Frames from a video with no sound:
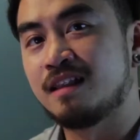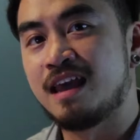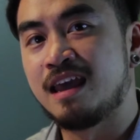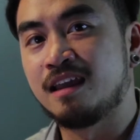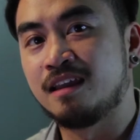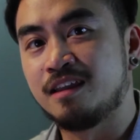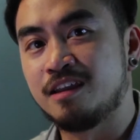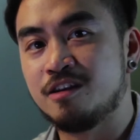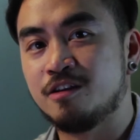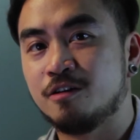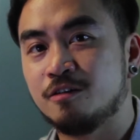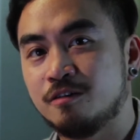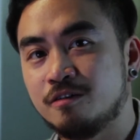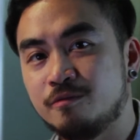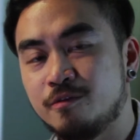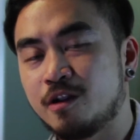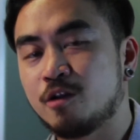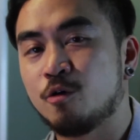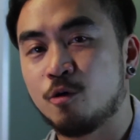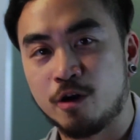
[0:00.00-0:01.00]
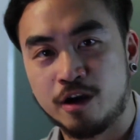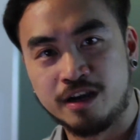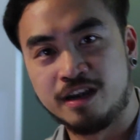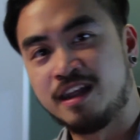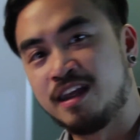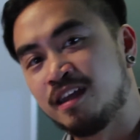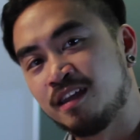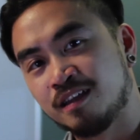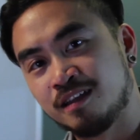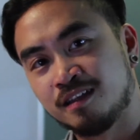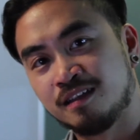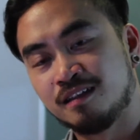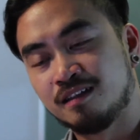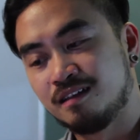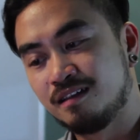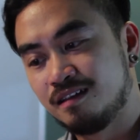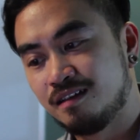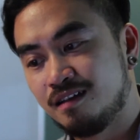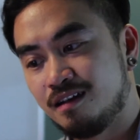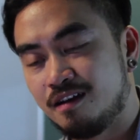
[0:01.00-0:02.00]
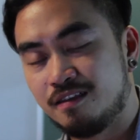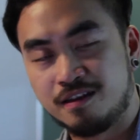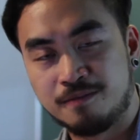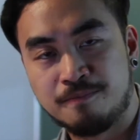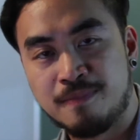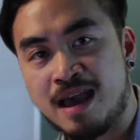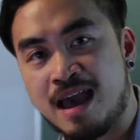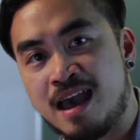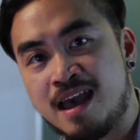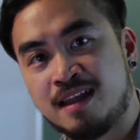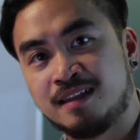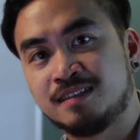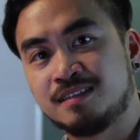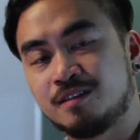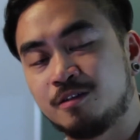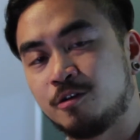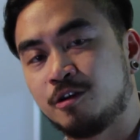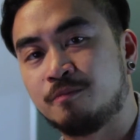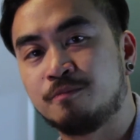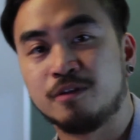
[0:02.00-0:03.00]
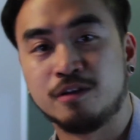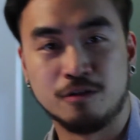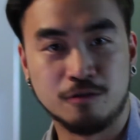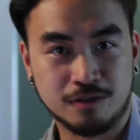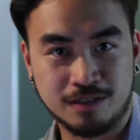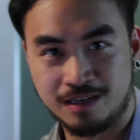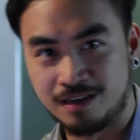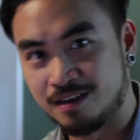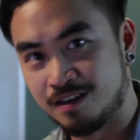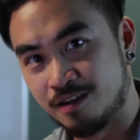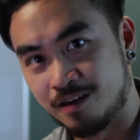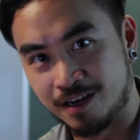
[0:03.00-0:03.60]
like you know recording other bands or producing an